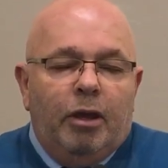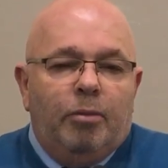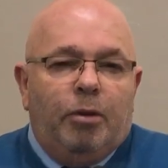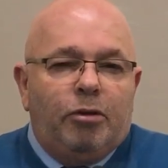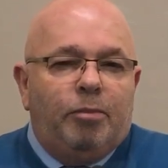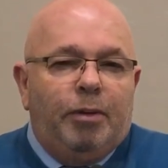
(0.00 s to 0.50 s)

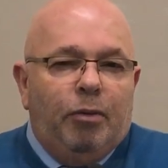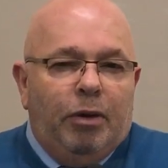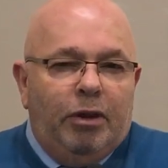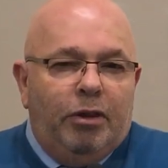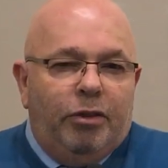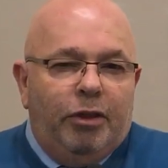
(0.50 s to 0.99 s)
Possibly one
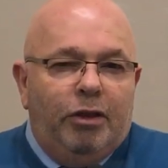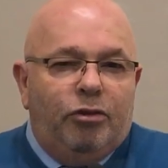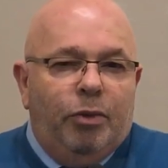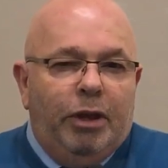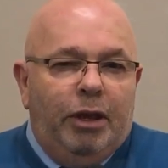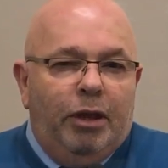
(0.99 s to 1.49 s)
of the things
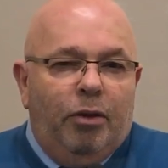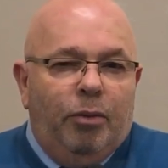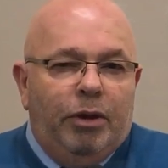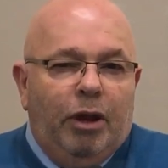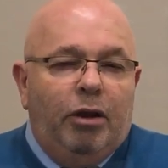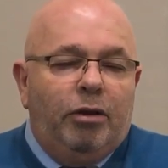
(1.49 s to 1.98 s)
we, we
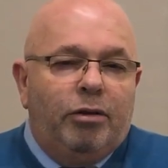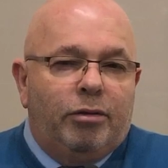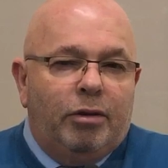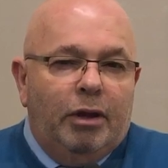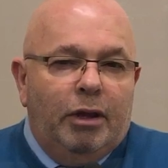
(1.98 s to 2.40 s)
don't